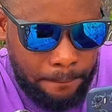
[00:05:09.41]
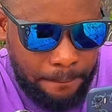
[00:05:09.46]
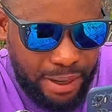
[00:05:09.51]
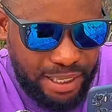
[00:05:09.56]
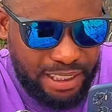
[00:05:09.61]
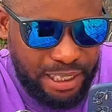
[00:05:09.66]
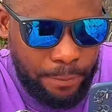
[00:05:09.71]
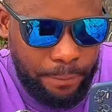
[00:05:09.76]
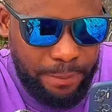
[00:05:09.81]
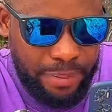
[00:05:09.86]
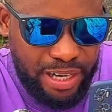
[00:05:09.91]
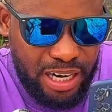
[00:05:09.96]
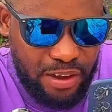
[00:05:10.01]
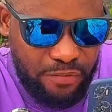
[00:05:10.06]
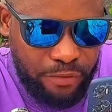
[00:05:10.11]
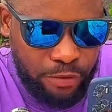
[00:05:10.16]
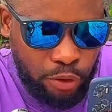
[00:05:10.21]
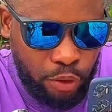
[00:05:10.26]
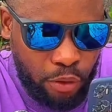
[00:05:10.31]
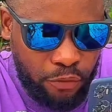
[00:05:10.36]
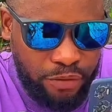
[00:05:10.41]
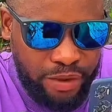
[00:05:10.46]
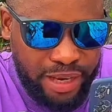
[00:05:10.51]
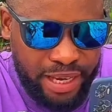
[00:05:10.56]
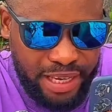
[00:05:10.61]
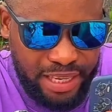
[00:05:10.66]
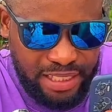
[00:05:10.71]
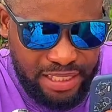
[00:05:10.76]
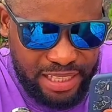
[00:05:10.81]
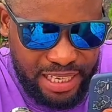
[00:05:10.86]
But the benefit of
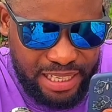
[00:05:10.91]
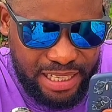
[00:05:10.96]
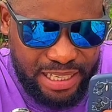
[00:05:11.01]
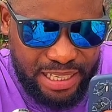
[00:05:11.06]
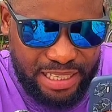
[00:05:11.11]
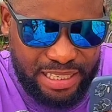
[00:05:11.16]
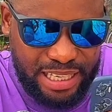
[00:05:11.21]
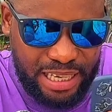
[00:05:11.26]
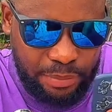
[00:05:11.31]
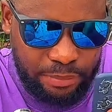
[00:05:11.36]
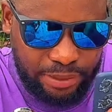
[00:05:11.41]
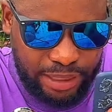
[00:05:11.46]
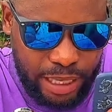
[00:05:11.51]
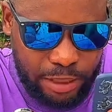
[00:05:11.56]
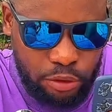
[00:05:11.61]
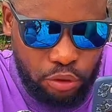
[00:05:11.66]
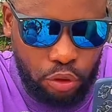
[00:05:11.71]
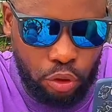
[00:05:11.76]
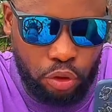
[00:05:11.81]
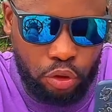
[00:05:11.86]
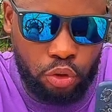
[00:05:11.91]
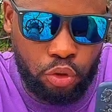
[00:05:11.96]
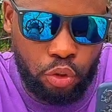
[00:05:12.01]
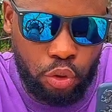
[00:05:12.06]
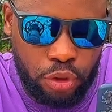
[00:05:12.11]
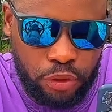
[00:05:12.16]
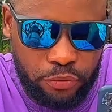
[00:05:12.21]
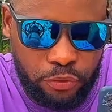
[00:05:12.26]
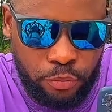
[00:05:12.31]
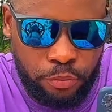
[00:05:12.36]
hindsight is sometimes not
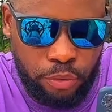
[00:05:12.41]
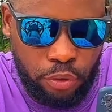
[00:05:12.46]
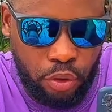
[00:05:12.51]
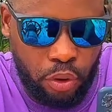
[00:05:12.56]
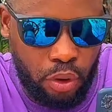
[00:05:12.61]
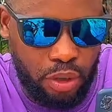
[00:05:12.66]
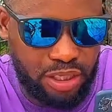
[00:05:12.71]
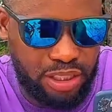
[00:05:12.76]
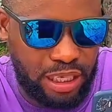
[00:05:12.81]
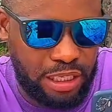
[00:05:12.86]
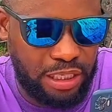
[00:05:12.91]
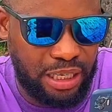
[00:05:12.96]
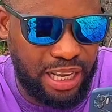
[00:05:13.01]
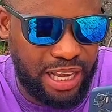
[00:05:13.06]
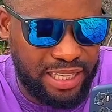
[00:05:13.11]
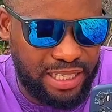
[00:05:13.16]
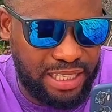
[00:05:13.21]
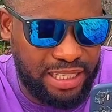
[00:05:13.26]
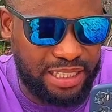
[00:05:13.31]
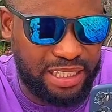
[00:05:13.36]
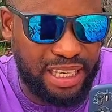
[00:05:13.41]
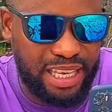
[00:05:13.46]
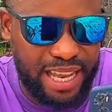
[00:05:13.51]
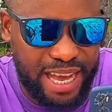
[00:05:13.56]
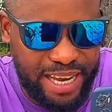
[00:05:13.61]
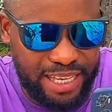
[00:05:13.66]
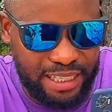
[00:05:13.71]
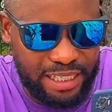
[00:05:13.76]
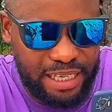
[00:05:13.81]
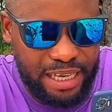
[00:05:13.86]
useful because the lessons
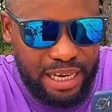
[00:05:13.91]
learned